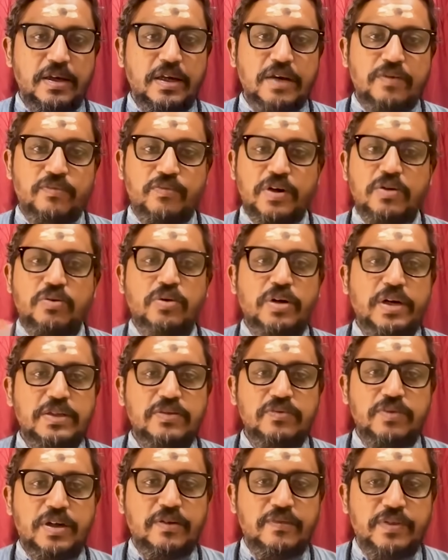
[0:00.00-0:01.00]
And Vatuka is
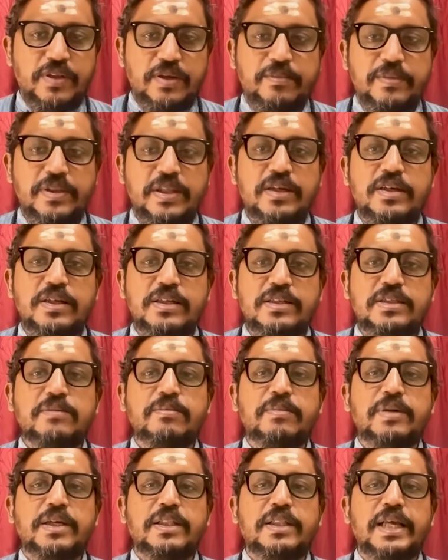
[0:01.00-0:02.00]
one of them. The reason
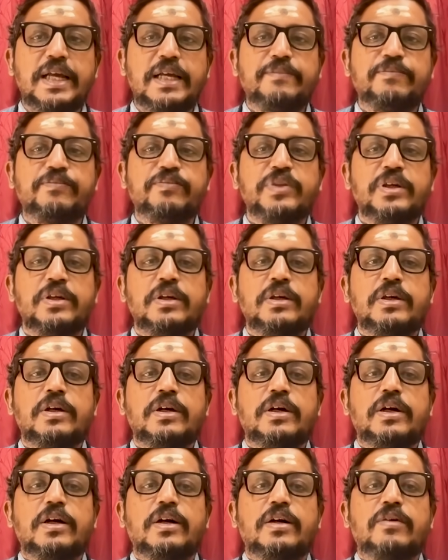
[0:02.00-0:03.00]
being that
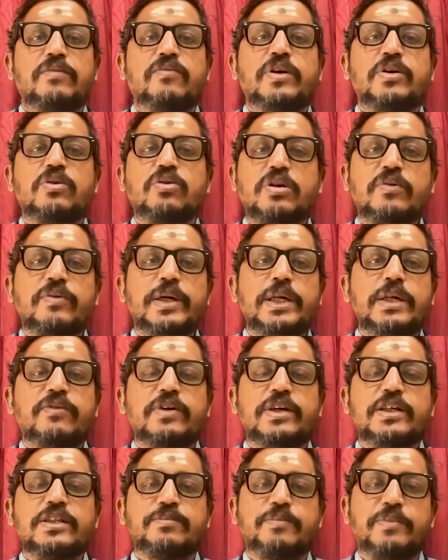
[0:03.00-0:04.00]
Vatuka
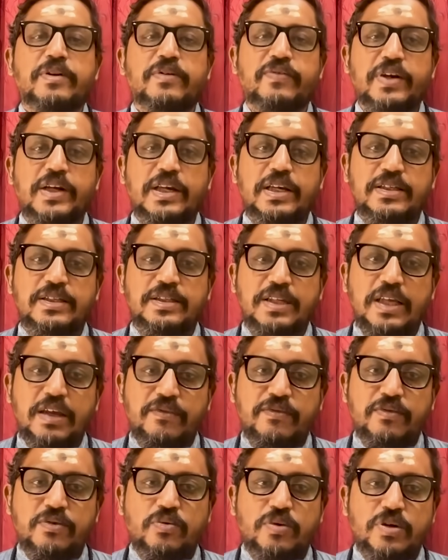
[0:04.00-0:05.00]
Bhairava is perfectly
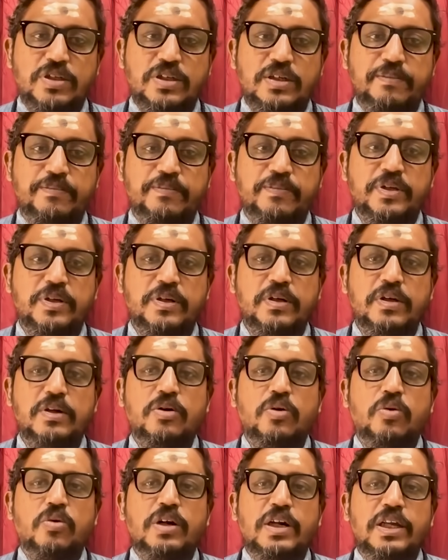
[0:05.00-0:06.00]
safe to worship.
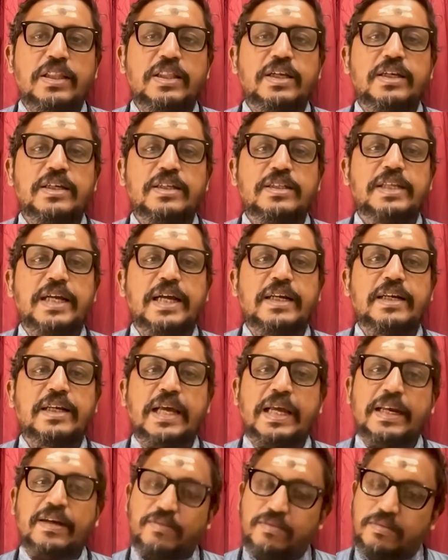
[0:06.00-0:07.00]
Only thing is that,
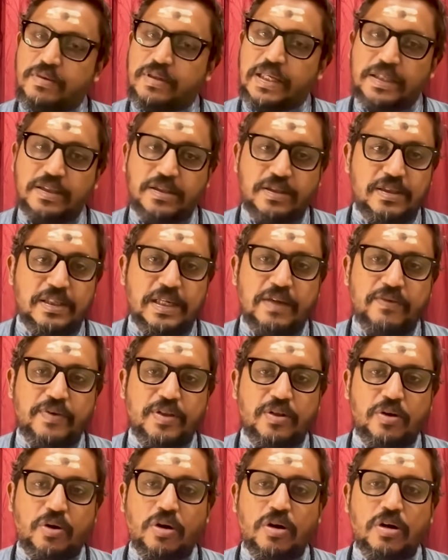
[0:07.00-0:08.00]
and that's there with
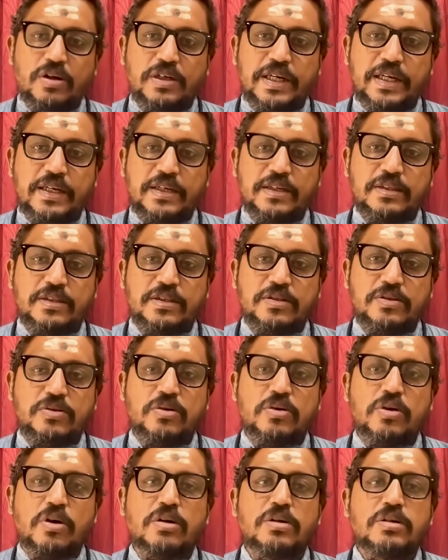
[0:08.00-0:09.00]
all deities, do
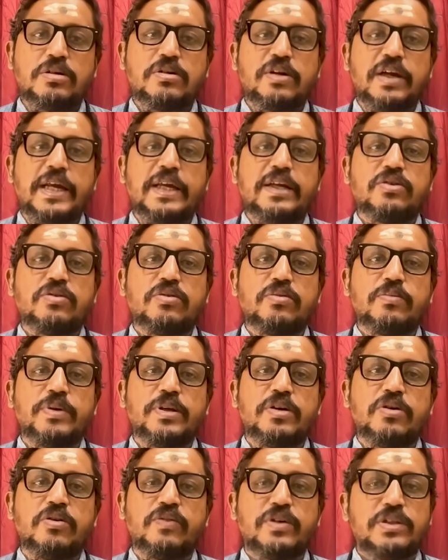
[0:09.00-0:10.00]
not try to
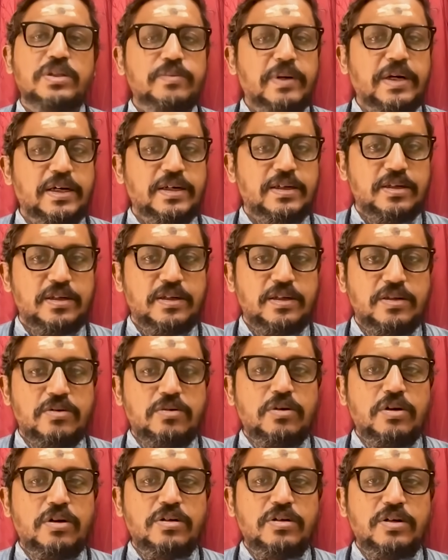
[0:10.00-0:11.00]
be over smart. Do
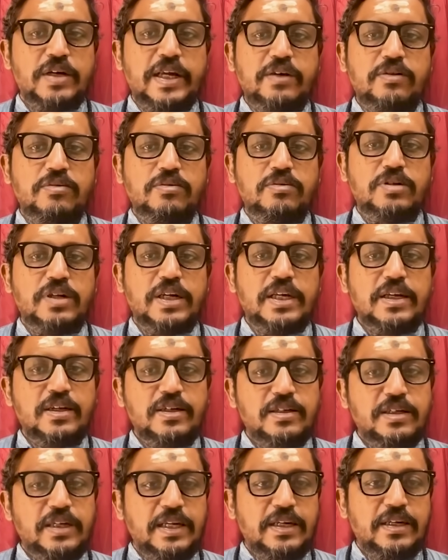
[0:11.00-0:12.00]
not try to trick
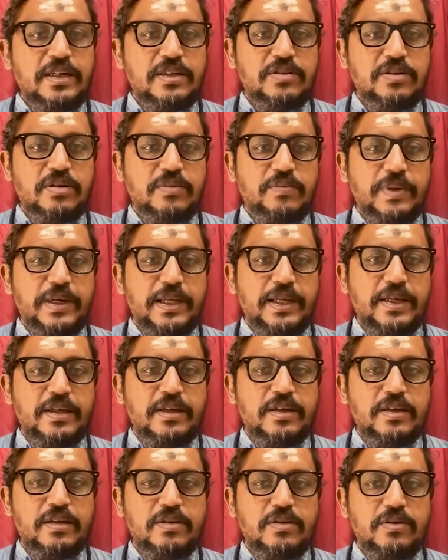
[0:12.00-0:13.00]
deities or
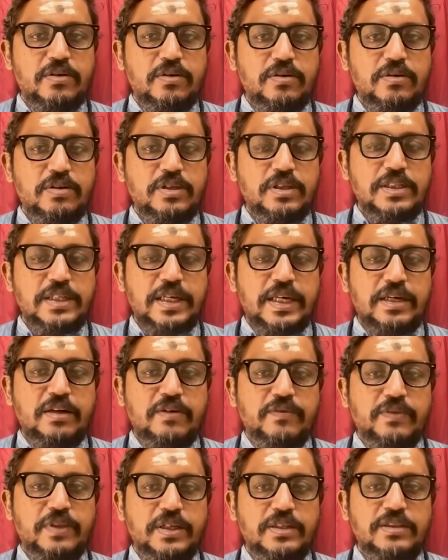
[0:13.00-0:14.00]
play, this kind
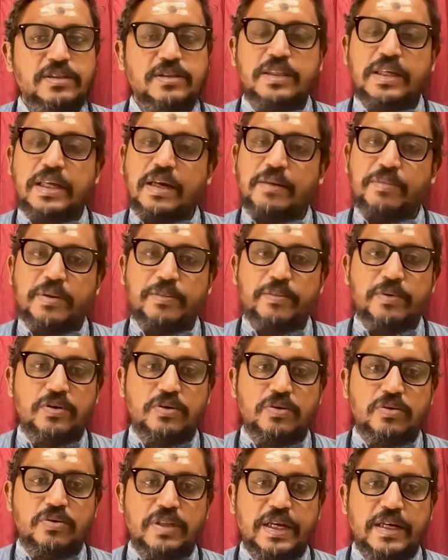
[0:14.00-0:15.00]
of things. There are people who
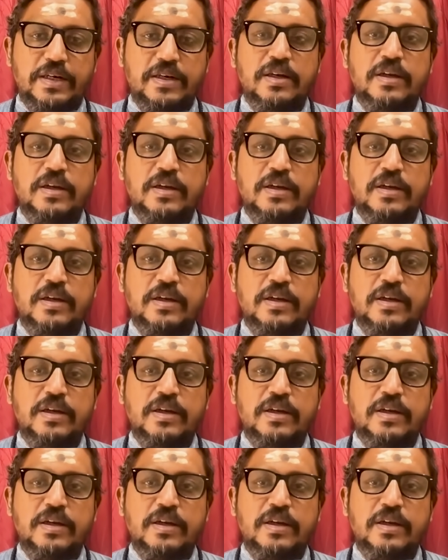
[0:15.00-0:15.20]
do that.